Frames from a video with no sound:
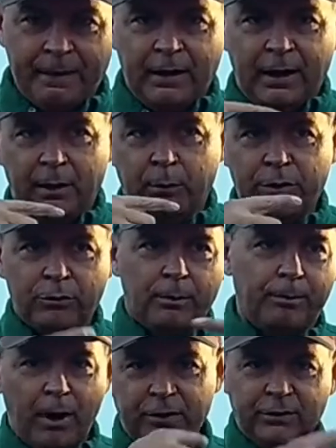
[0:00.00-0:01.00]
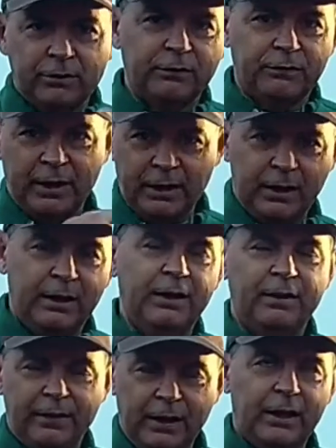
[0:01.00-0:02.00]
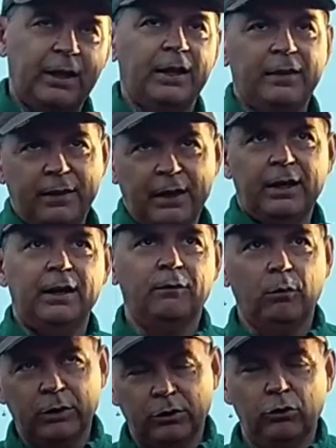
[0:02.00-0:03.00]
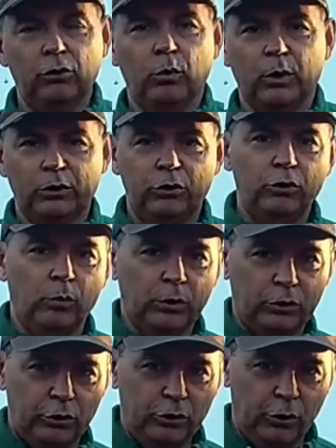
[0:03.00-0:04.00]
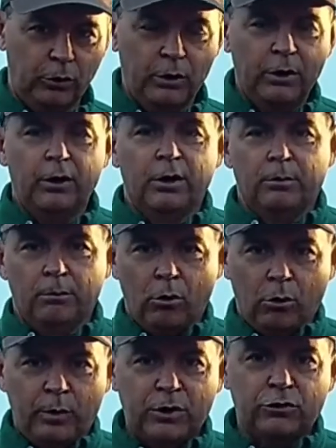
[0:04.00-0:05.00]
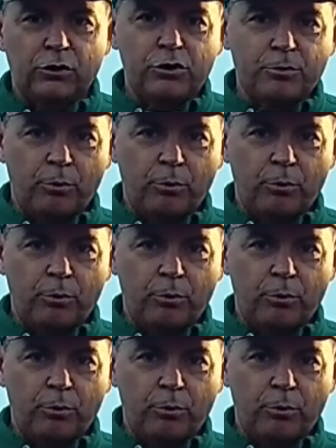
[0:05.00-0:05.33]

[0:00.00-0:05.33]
I went through a process of thinking of what to do. More research,